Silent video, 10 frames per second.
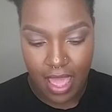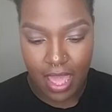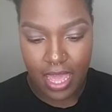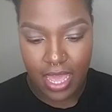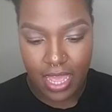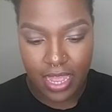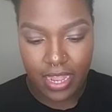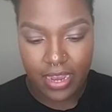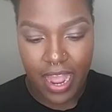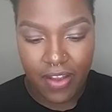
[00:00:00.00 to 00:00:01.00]

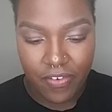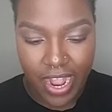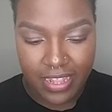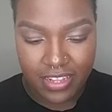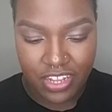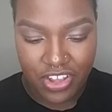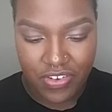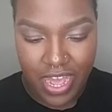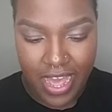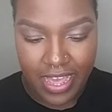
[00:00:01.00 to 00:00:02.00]
And I forgot to tell
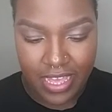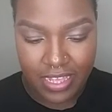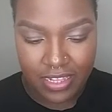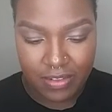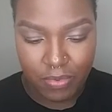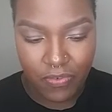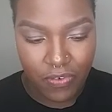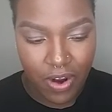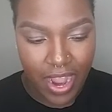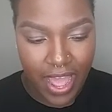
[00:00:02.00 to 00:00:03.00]
you guys,
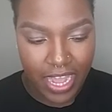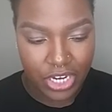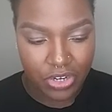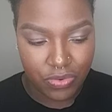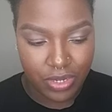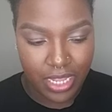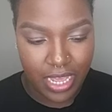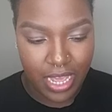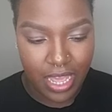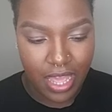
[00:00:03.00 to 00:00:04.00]
before I
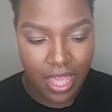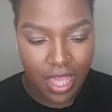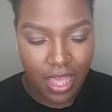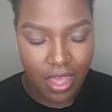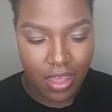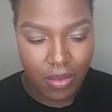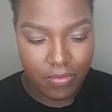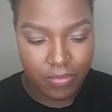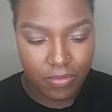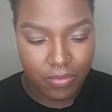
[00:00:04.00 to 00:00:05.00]
actually
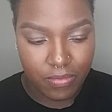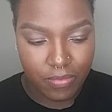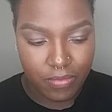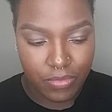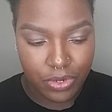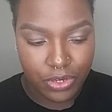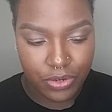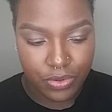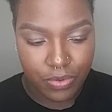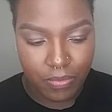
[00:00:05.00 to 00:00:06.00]

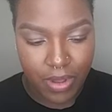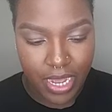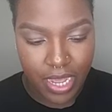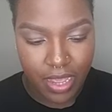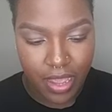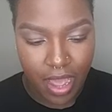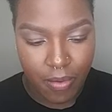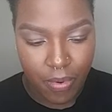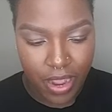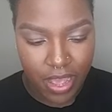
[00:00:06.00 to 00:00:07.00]
do my
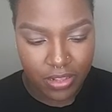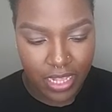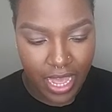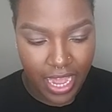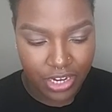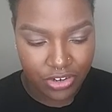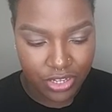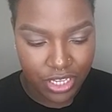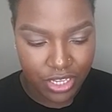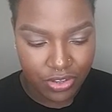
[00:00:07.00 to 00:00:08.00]
eyebrows, I
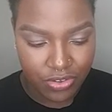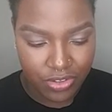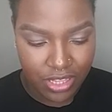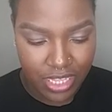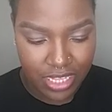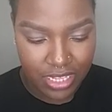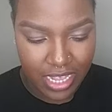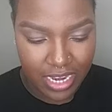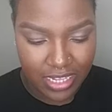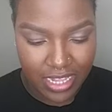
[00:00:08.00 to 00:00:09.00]
actually use this
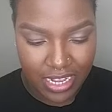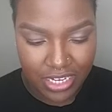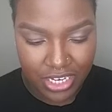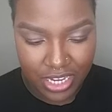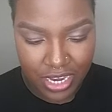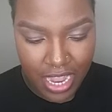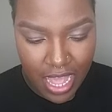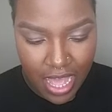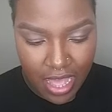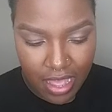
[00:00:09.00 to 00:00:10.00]
Anastasia,
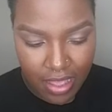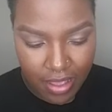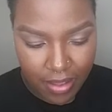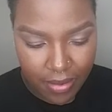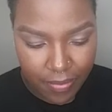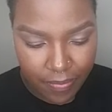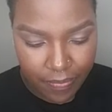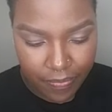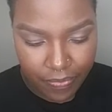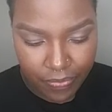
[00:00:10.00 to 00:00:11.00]

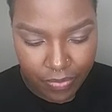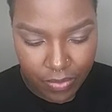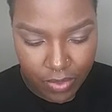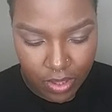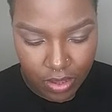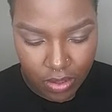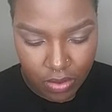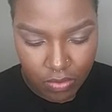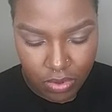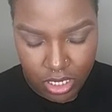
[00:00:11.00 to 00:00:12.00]

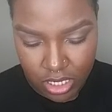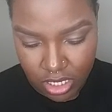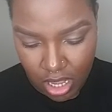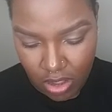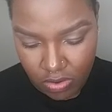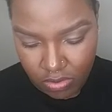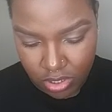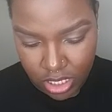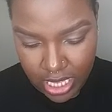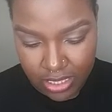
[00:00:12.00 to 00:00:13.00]
what is this called?
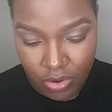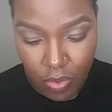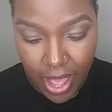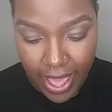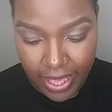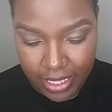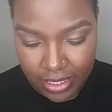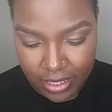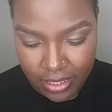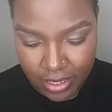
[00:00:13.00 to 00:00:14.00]
It's a
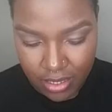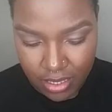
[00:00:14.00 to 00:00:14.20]
wax.